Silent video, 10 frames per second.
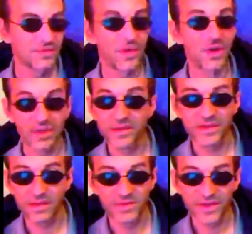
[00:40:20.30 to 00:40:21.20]
drug
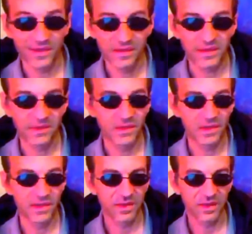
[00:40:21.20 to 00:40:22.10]
consumption.
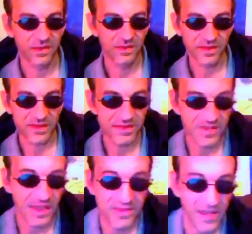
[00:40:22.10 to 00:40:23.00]
You know, neither of us
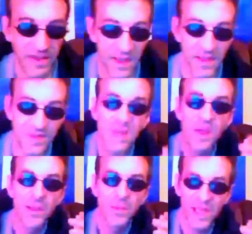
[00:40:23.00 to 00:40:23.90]
take psychedelics.
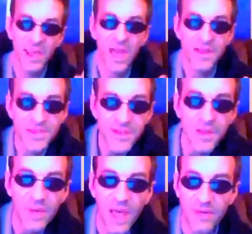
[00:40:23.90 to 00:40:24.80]
But yes,
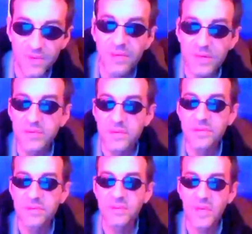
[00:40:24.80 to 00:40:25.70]
she would have
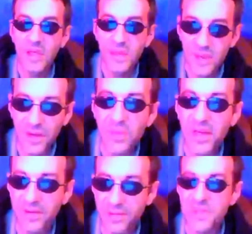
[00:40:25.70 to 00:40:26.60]
a little
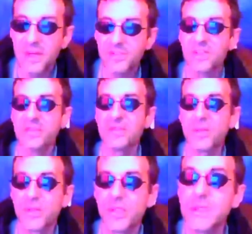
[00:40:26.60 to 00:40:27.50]
bit of perception
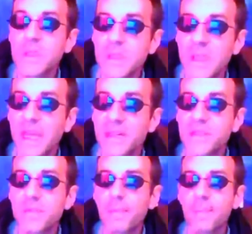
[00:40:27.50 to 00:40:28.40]
distortion.
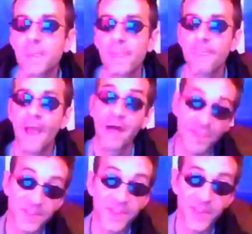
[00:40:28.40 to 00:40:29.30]
Yes.
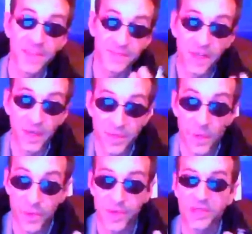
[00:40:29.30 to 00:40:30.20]
Obviously, she had, you know,
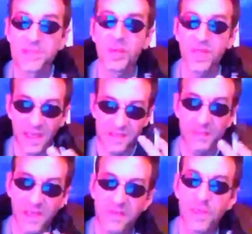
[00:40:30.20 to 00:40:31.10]
delusions, but yes,
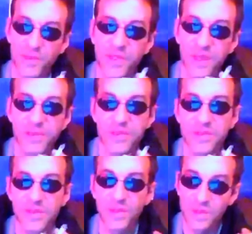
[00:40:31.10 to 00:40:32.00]
I believe
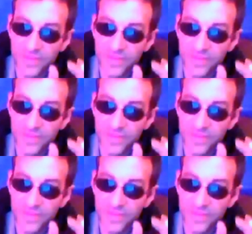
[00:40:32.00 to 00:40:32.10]
hallucinations too.